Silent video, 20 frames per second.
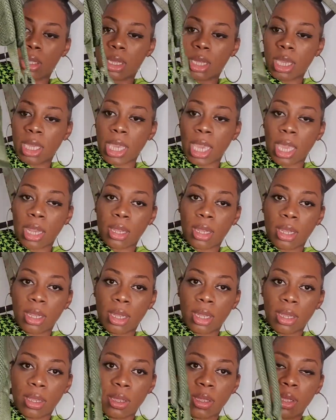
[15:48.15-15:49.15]
again.
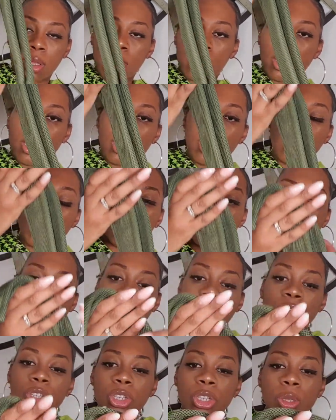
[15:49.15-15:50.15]

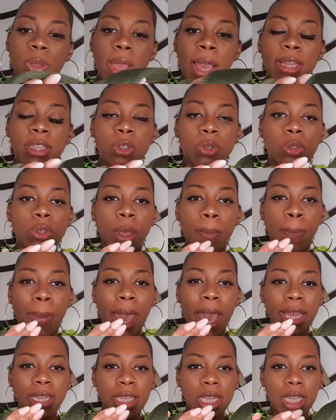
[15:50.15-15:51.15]
These 2 handles are
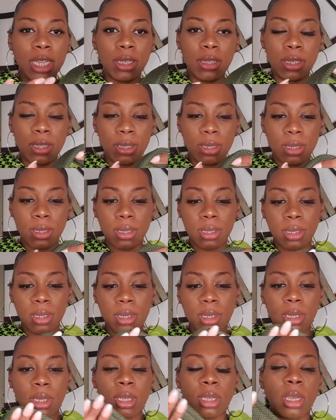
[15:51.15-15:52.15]
padded,
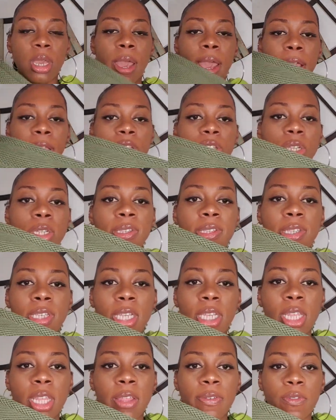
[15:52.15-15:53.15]
and you can
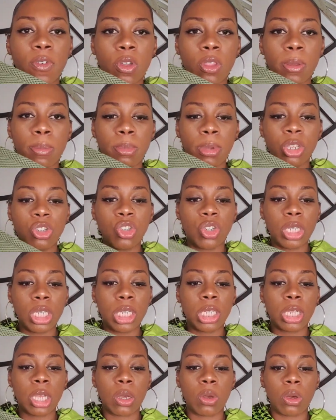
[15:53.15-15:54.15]
see that they've got the mesh
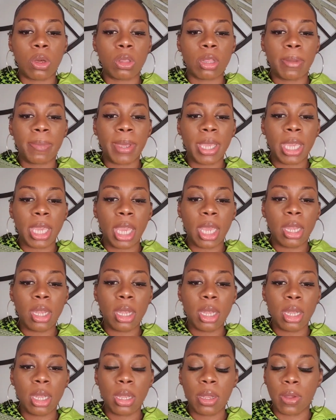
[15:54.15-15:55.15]
detail on them
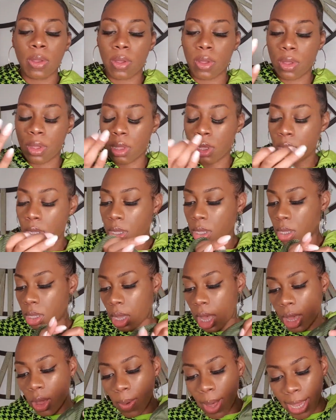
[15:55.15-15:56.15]
again.
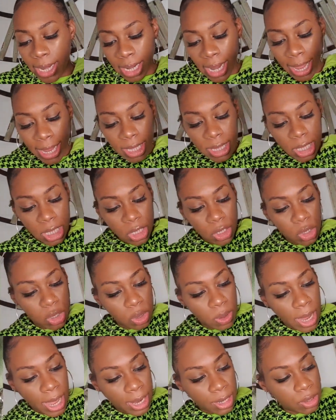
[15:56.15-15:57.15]
I quite like these 2
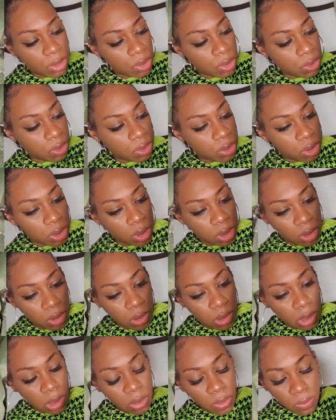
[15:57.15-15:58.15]
handles.
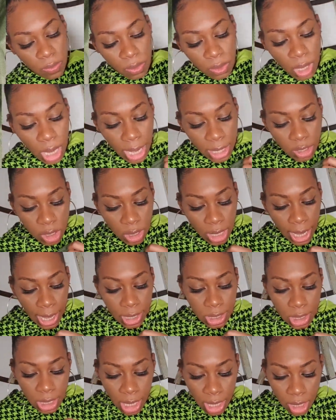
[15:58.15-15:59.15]
And you
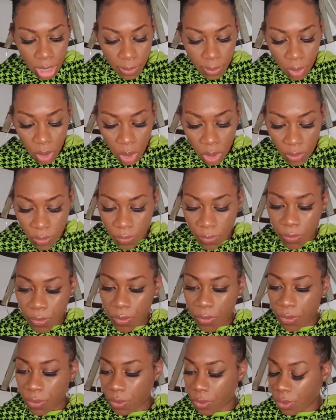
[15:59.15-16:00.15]
can take them off
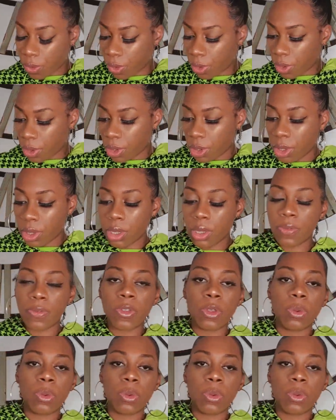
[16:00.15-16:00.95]
if you